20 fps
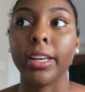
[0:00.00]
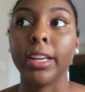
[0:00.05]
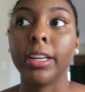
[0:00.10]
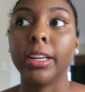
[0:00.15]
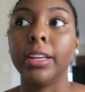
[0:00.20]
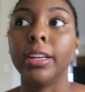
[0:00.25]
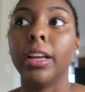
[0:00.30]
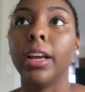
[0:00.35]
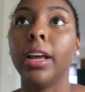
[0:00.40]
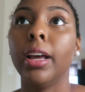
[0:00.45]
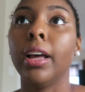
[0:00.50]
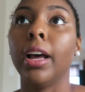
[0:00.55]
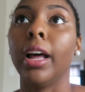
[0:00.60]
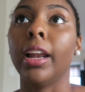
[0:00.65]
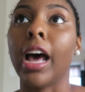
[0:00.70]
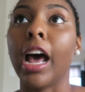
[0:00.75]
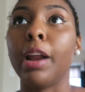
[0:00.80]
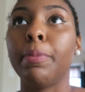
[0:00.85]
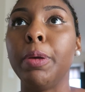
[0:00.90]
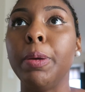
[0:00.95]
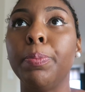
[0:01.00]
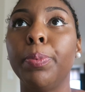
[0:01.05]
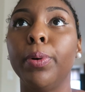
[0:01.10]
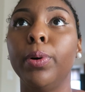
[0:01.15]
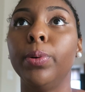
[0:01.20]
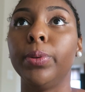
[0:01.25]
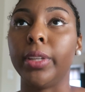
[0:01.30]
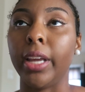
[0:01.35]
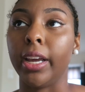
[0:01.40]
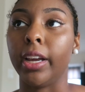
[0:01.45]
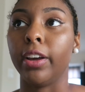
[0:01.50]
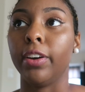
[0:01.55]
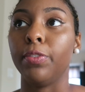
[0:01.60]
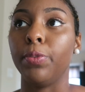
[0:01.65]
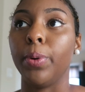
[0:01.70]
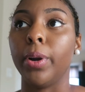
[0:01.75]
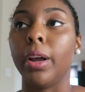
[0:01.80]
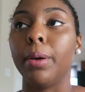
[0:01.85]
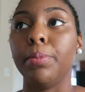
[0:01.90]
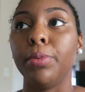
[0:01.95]
A lot of people think
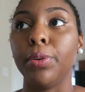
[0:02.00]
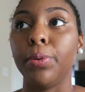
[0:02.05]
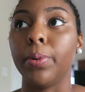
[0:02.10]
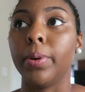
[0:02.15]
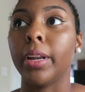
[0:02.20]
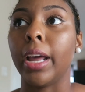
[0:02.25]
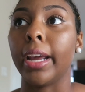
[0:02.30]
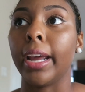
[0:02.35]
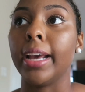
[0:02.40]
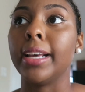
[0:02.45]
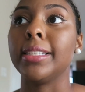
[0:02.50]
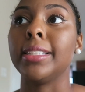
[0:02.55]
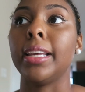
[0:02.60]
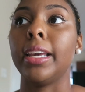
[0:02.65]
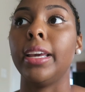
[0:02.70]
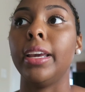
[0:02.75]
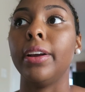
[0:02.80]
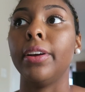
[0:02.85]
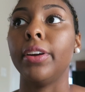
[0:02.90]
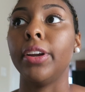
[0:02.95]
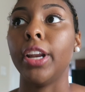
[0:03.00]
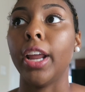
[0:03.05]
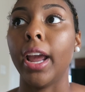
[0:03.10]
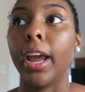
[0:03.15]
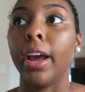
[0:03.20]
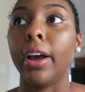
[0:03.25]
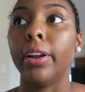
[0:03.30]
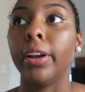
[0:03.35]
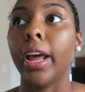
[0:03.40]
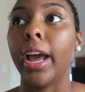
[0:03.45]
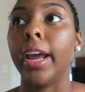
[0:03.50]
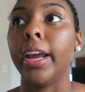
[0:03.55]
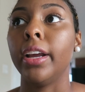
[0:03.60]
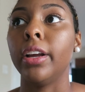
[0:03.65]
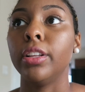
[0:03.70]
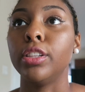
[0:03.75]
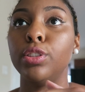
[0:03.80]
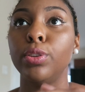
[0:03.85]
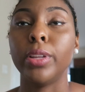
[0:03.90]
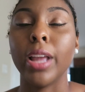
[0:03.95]
of what I'm doing as a here and now,
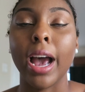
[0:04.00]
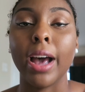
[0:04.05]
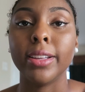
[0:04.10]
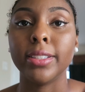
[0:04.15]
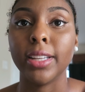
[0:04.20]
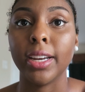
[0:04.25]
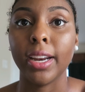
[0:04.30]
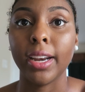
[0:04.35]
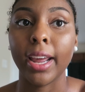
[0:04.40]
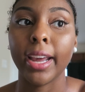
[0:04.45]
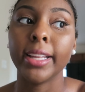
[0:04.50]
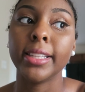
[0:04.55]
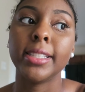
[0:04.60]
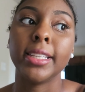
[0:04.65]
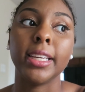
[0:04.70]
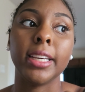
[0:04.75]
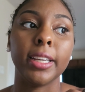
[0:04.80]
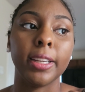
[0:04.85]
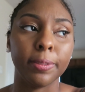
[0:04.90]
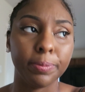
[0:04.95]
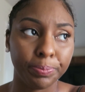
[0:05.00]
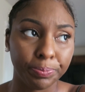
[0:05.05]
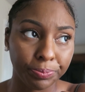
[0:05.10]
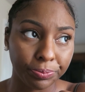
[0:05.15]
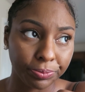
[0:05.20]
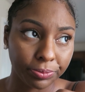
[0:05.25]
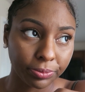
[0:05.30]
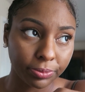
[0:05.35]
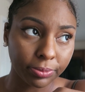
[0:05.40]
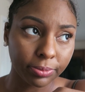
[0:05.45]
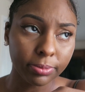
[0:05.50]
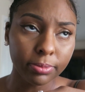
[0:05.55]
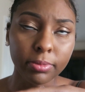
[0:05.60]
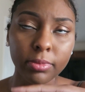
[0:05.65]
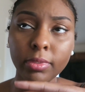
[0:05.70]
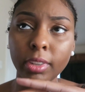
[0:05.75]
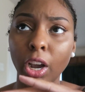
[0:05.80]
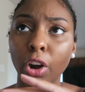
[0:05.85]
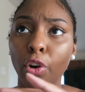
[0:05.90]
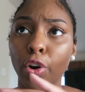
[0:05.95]
2018
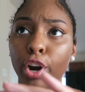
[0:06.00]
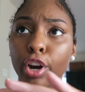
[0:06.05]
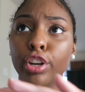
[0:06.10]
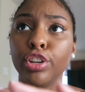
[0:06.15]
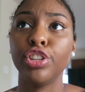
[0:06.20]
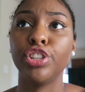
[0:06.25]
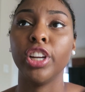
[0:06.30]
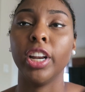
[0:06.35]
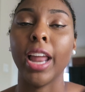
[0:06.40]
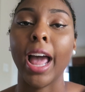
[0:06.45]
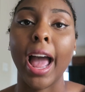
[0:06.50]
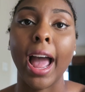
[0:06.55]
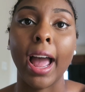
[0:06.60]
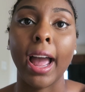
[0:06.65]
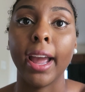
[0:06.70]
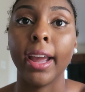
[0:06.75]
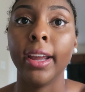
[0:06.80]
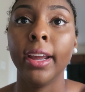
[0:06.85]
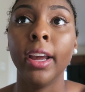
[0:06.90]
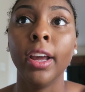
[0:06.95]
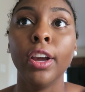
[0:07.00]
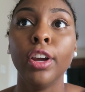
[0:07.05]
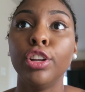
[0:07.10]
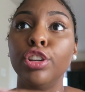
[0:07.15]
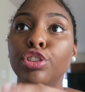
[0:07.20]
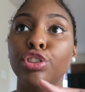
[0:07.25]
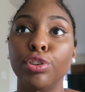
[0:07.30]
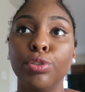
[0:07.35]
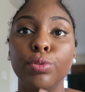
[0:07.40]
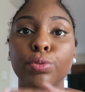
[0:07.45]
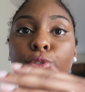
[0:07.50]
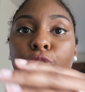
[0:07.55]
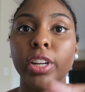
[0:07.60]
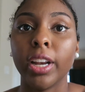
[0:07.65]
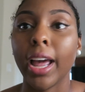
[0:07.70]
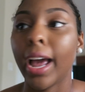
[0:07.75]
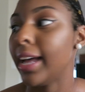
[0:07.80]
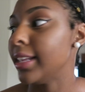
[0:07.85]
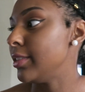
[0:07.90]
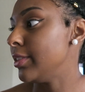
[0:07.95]
or June,
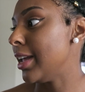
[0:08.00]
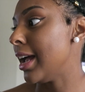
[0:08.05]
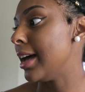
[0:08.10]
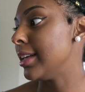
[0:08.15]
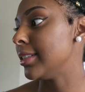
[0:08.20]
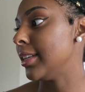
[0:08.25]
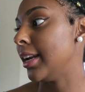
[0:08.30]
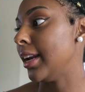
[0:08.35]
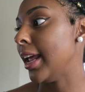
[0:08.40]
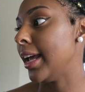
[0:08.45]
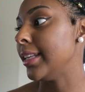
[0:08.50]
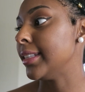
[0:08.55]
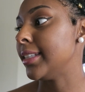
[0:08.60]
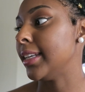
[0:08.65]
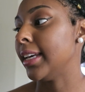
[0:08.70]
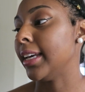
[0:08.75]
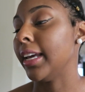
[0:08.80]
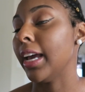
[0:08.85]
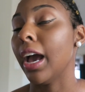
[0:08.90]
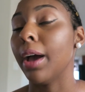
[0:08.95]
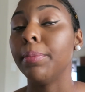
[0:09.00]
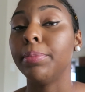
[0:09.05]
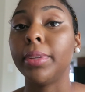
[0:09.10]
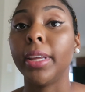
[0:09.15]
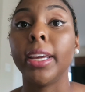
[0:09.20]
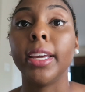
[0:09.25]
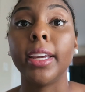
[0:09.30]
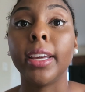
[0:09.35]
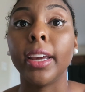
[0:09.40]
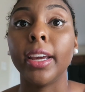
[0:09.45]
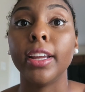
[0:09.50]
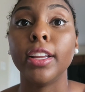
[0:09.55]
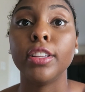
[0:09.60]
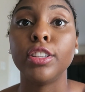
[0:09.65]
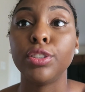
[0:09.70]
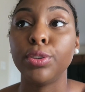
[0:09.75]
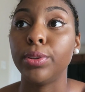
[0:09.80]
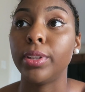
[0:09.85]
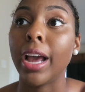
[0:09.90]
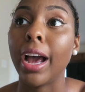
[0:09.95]
July 2018. I'm
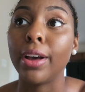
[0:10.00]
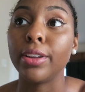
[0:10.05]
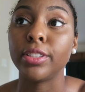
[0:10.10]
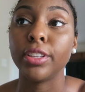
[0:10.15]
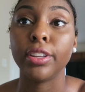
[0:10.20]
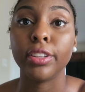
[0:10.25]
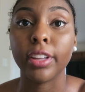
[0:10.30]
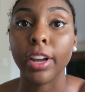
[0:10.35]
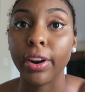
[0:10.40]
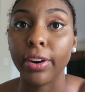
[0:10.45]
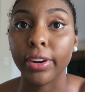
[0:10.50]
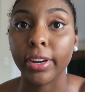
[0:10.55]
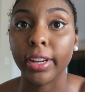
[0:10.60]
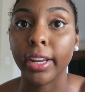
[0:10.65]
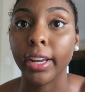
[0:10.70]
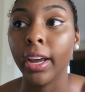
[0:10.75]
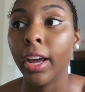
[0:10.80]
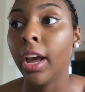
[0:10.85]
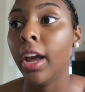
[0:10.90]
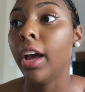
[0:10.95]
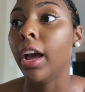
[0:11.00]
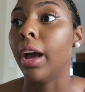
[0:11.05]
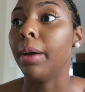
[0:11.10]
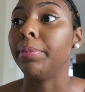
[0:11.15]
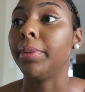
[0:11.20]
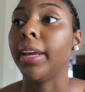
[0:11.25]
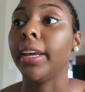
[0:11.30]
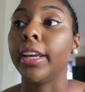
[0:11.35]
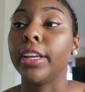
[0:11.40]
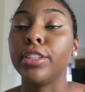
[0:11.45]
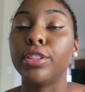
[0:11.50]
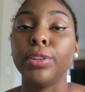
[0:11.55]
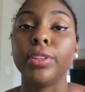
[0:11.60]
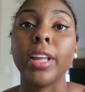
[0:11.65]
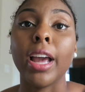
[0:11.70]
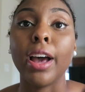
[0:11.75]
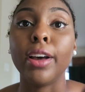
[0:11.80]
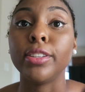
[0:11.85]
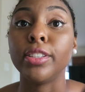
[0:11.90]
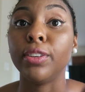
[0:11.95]
thinking 2030. I'm thinking
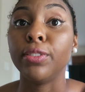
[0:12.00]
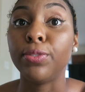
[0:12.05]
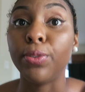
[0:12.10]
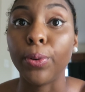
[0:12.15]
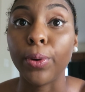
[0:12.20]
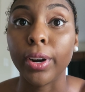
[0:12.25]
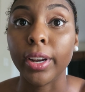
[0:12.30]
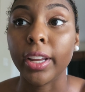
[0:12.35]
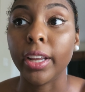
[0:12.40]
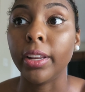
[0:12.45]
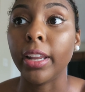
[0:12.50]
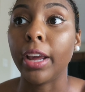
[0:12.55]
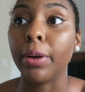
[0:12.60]
2040.